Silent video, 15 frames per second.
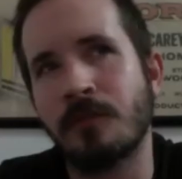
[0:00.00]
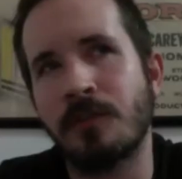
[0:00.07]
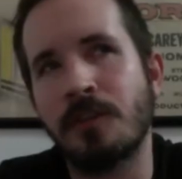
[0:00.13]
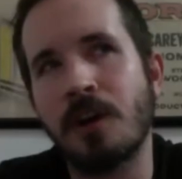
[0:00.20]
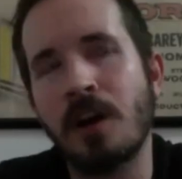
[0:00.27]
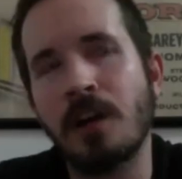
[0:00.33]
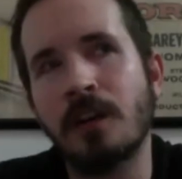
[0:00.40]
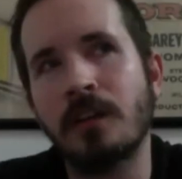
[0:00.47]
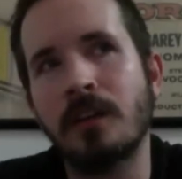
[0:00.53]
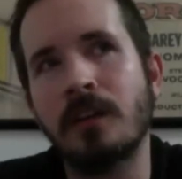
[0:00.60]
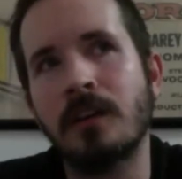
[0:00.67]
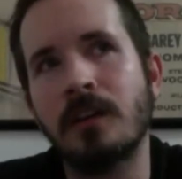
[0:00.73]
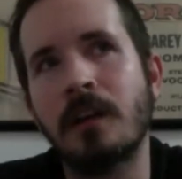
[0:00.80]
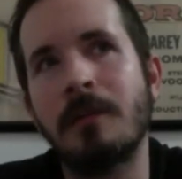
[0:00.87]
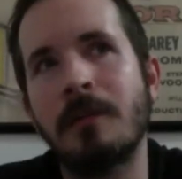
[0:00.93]

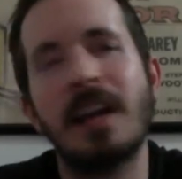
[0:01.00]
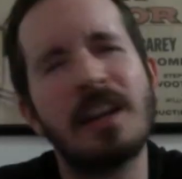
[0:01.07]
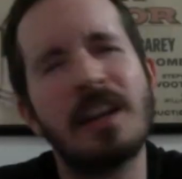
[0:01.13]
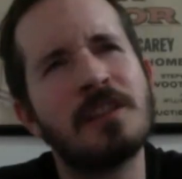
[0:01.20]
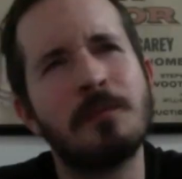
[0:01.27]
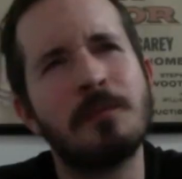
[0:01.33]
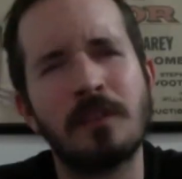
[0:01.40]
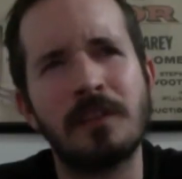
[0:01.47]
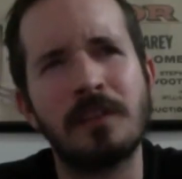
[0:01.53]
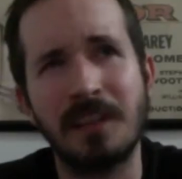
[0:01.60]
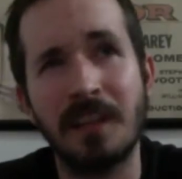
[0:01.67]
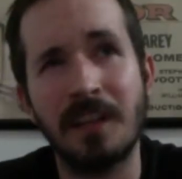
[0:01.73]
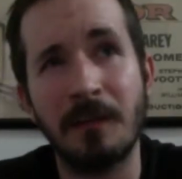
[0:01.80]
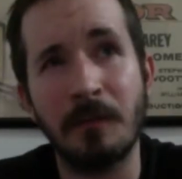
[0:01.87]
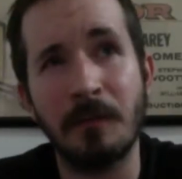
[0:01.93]
$1. I mean, I actually probably
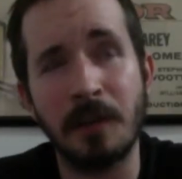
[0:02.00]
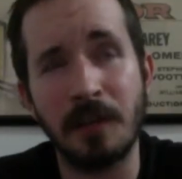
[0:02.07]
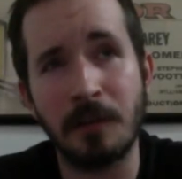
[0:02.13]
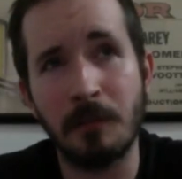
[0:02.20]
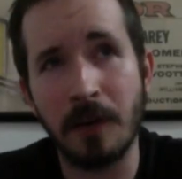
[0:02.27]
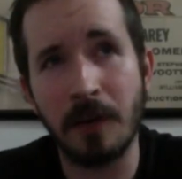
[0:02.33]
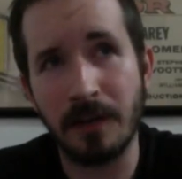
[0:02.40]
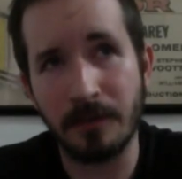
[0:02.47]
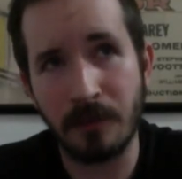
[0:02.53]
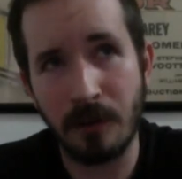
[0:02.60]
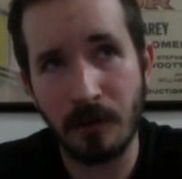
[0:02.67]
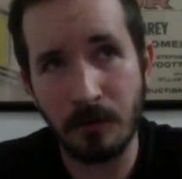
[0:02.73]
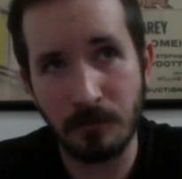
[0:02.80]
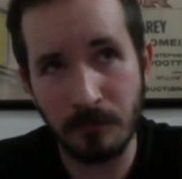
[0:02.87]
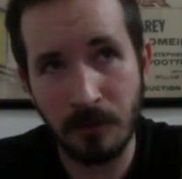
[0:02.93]
did have the money to buy
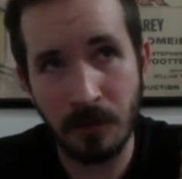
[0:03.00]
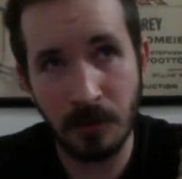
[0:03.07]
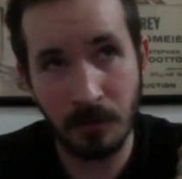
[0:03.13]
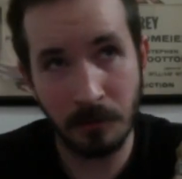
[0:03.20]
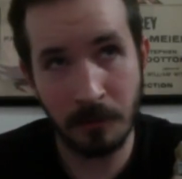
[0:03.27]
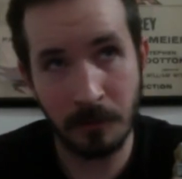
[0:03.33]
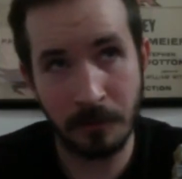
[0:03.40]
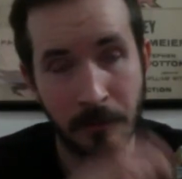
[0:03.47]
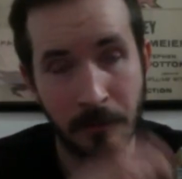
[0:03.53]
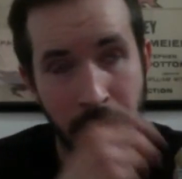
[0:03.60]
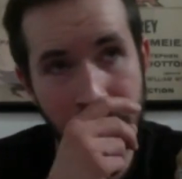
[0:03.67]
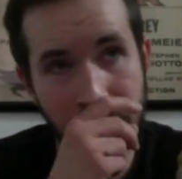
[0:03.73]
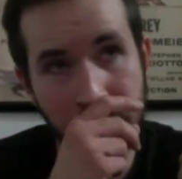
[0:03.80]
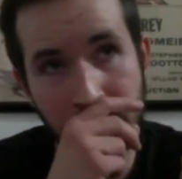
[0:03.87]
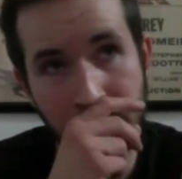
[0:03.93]
all of them if they were
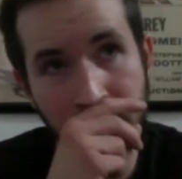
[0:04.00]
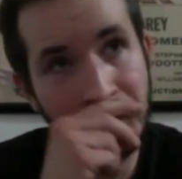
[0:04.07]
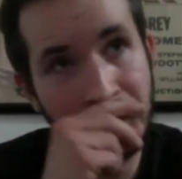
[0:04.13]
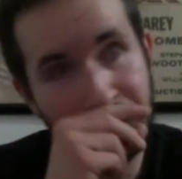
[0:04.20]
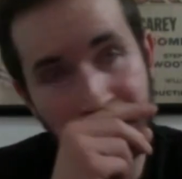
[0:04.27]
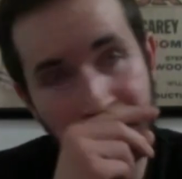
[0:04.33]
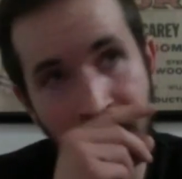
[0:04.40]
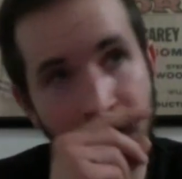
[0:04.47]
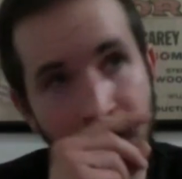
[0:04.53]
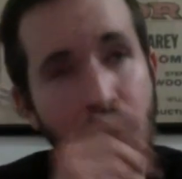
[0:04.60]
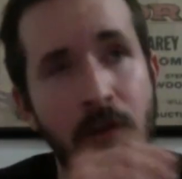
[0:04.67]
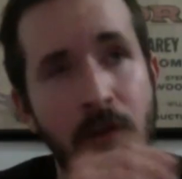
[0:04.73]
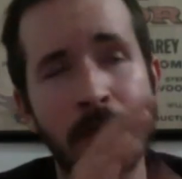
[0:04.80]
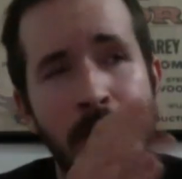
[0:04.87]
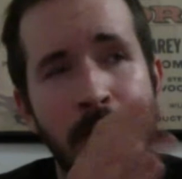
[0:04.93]
that cheap. They were
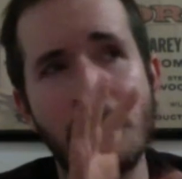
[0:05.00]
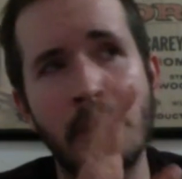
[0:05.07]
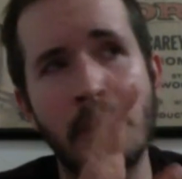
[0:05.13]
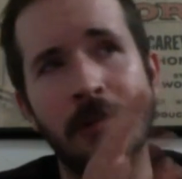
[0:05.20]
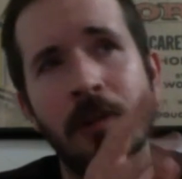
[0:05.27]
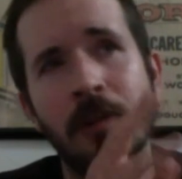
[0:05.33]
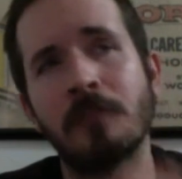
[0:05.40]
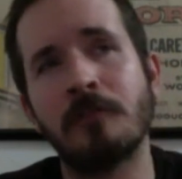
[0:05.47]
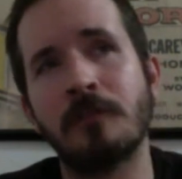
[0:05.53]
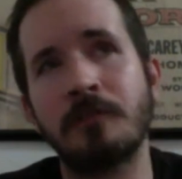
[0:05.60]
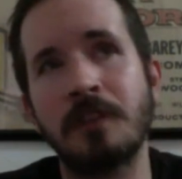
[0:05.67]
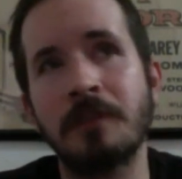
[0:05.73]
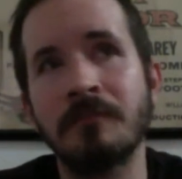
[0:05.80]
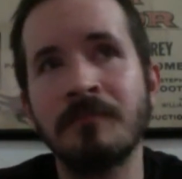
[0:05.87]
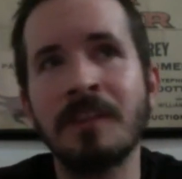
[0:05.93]
going for $1,
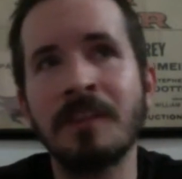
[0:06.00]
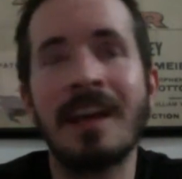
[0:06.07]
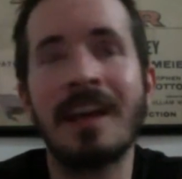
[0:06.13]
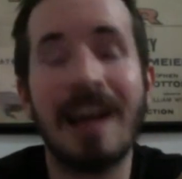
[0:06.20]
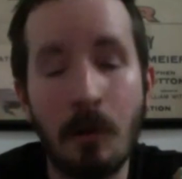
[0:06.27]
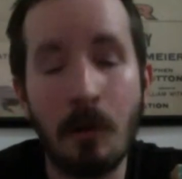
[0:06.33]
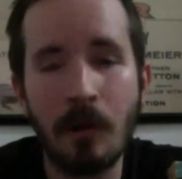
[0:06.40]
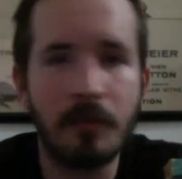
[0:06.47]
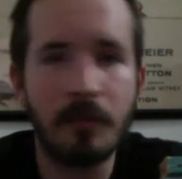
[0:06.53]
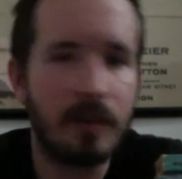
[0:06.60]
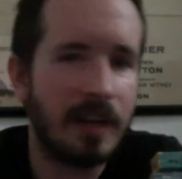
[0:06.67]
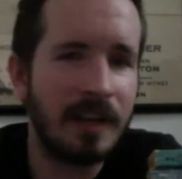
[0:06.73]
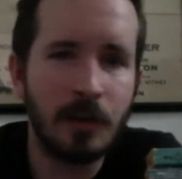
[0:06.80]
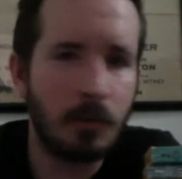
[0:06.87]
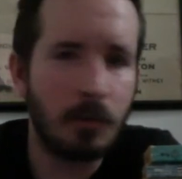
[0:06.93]
$1.50. However, I
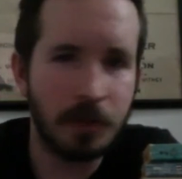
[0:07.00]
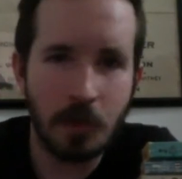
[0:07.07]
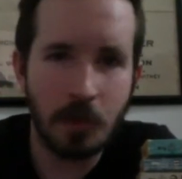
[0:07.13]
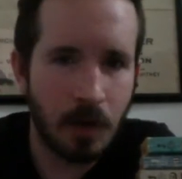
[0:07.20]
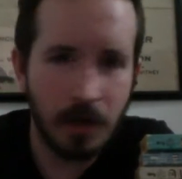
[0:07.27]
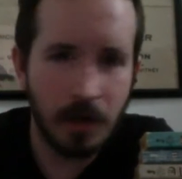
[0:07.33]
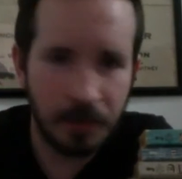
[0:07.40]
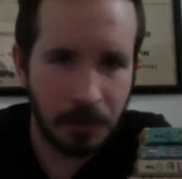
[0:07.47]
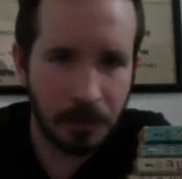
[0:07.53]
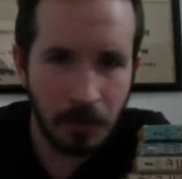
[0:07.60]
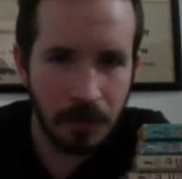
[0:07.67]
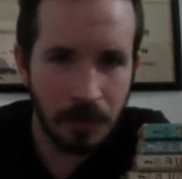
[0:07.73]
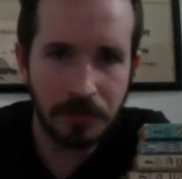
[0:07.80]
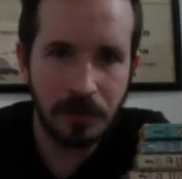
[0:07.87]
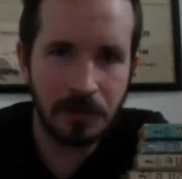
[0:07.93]
didn't know what the quality
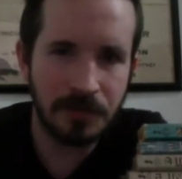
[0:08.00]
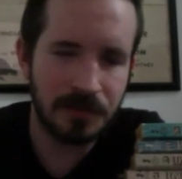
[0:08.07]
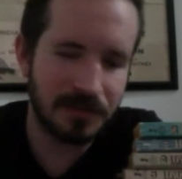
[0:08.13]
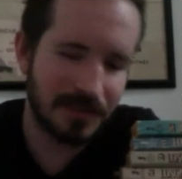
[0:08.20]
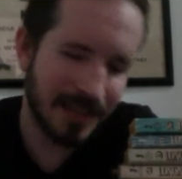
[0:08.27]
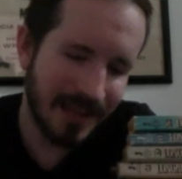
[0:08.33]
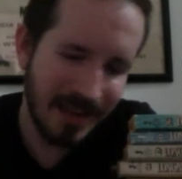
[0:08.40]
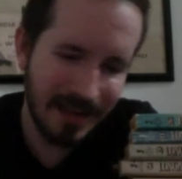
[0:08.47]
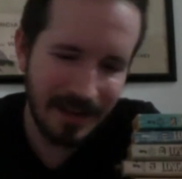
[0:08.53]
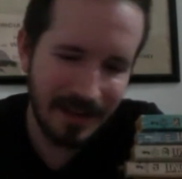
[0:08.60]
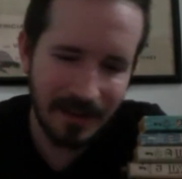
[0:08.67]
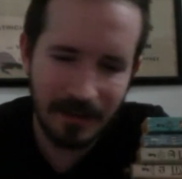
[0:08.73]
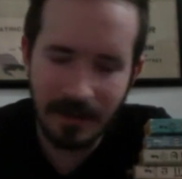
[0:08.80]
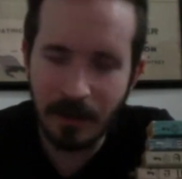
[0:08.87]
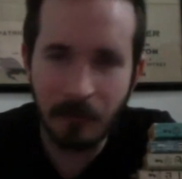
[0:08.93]
was. So I was just like,
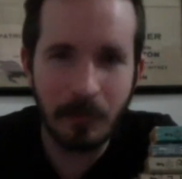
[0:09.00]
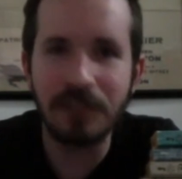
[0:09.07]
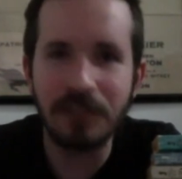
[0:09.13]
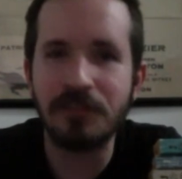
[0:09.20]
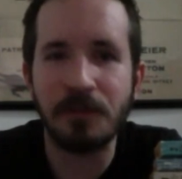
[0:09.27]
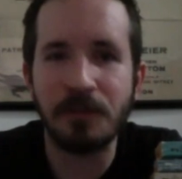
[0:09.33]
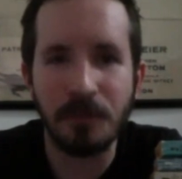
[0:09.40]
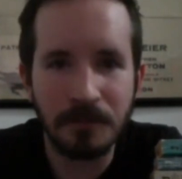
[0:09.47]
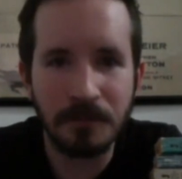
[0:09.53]
I'll buy 2.